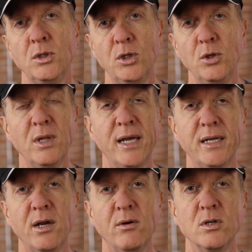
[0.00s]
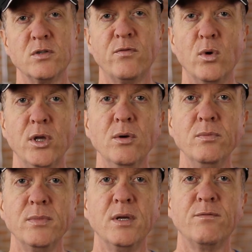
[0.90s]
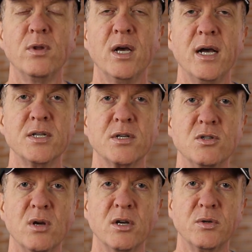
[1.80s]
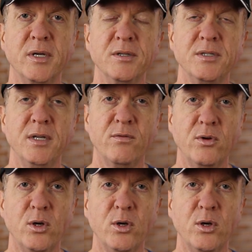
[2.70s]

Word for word: QLAC carriers for you for the highest contractual guarantee for